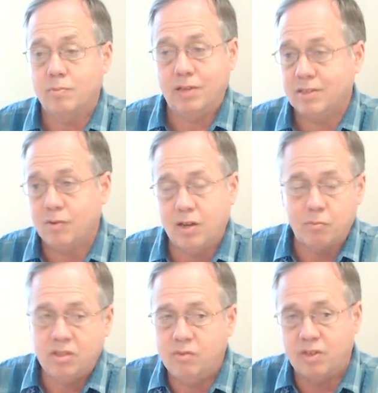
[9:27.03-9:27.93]
but that's why
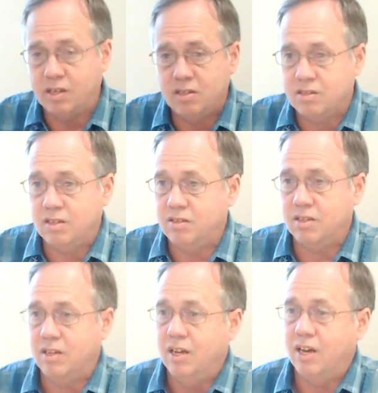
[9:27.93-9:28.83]
I'm leaving. It's
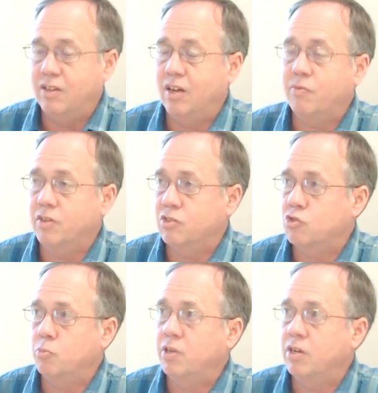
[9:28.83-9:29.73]
enough of this
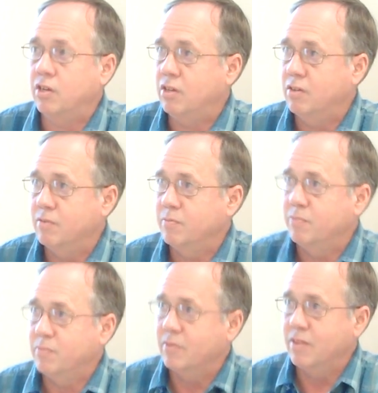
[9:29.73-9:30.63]
stupidity.
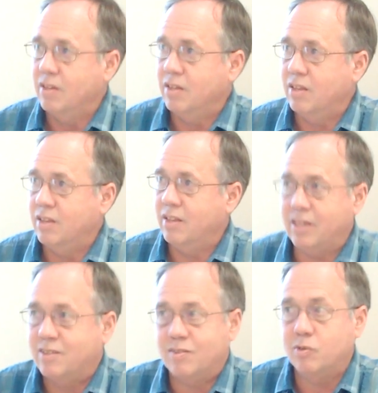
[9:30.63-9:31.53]

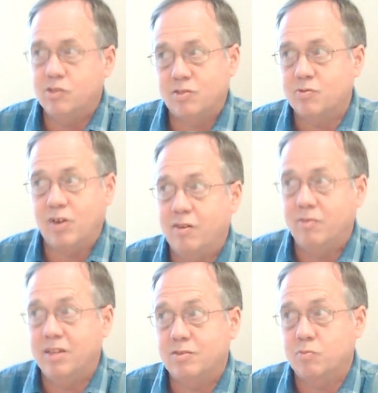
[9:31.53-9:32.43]
That's what's driving.
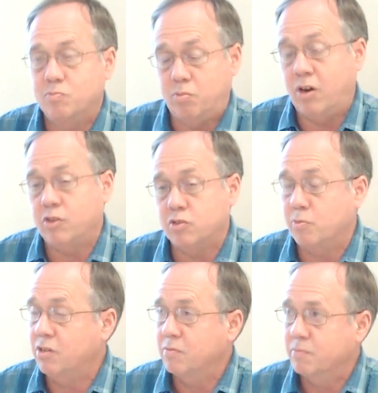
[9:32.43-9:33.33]
That bothers
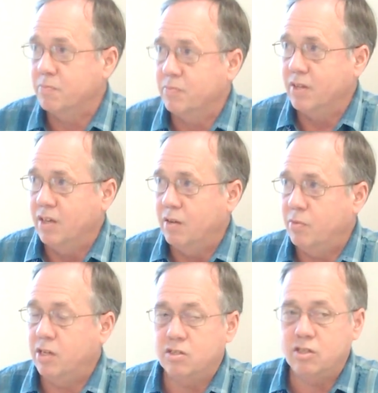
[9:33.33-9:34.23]
me.
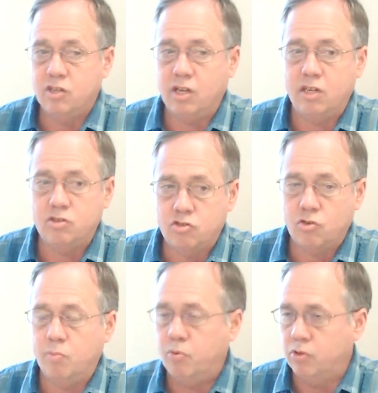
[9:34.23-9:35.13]
Because education is
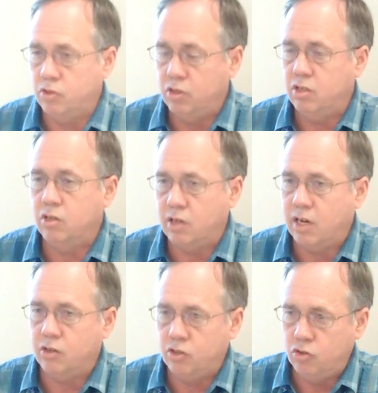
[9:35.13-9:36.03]
so important. You need to know
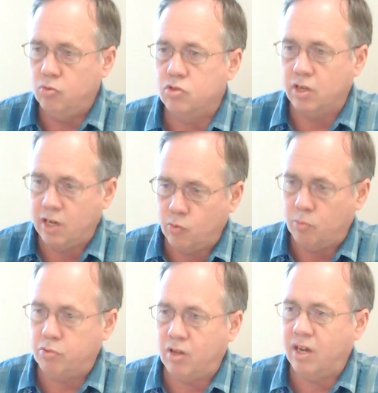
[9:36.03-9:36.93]
how to use it, how to
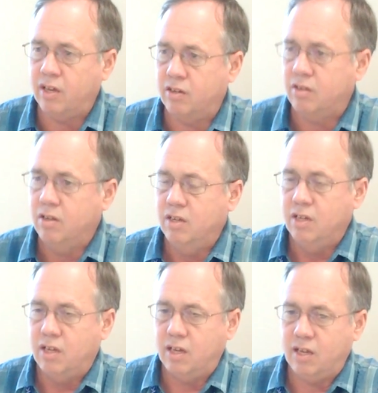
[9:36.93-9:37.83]
apply it,
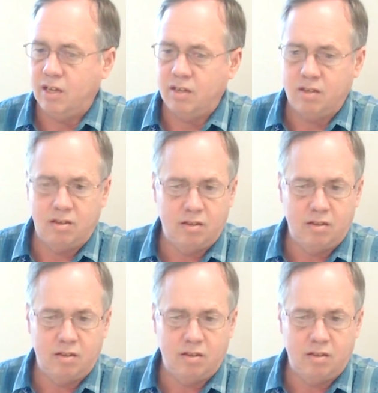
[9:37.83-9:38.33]
and